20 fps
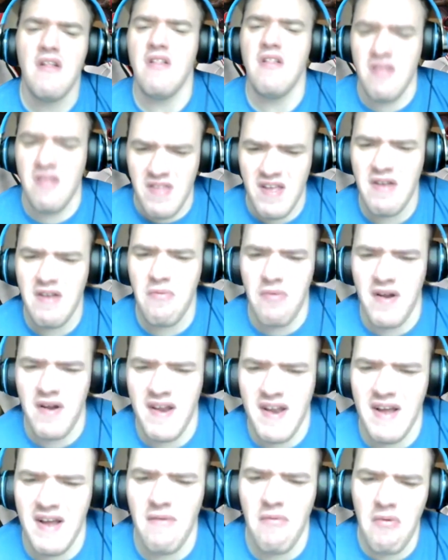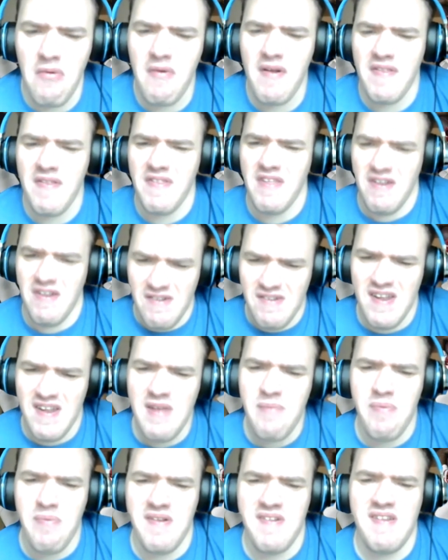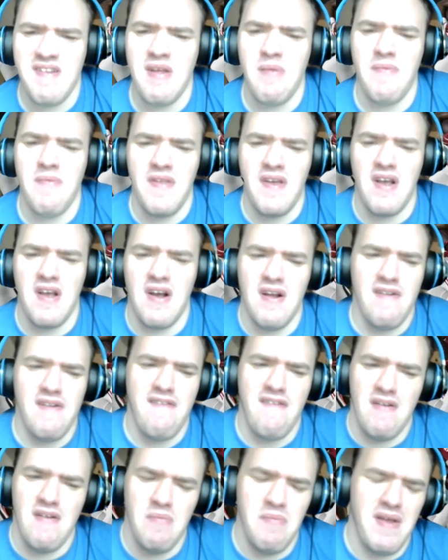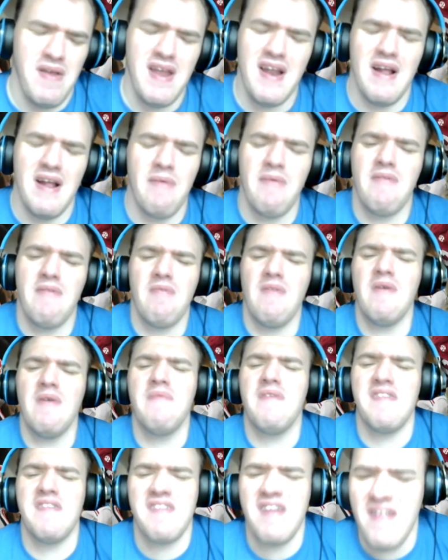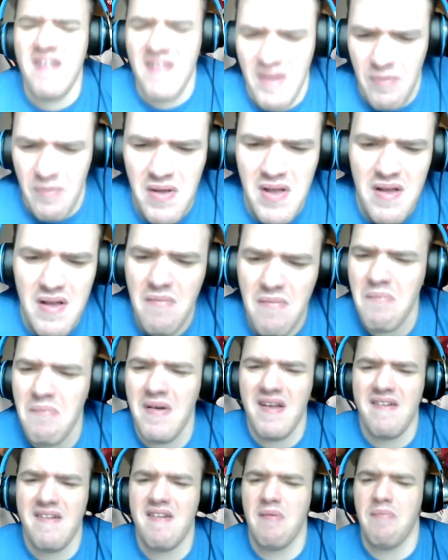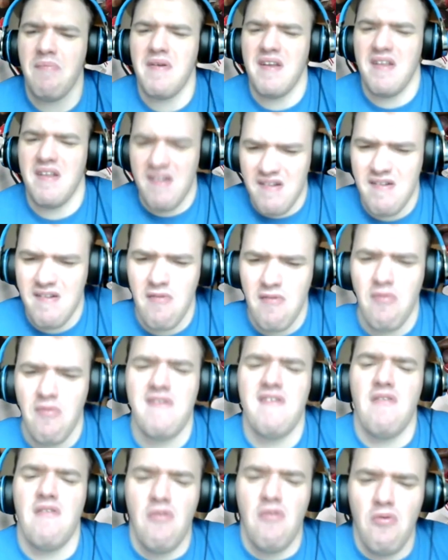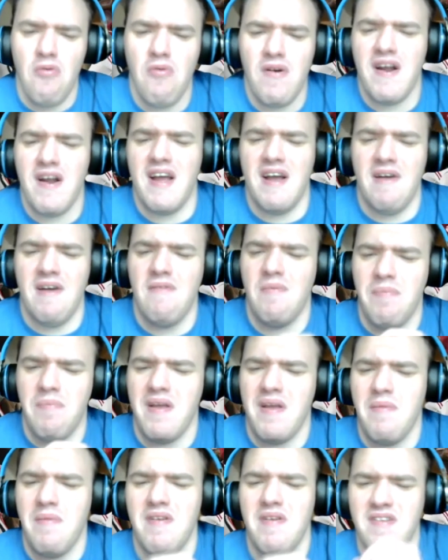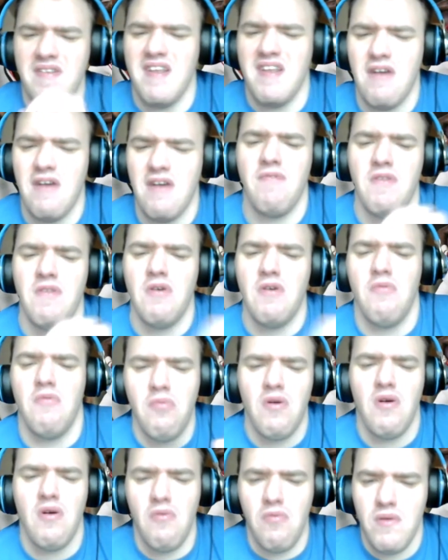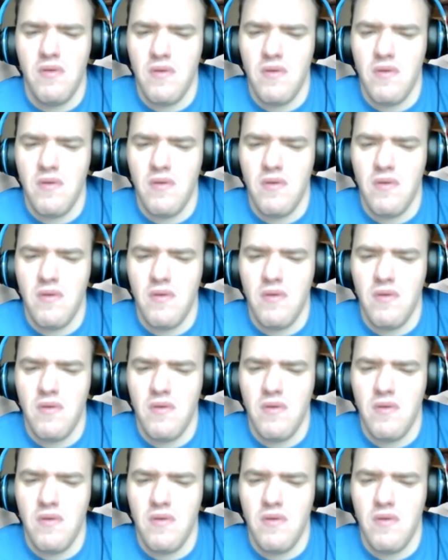they right now look like the deepest team in the country to me, and I would love to see them match up against Georgia or Alabama down the road.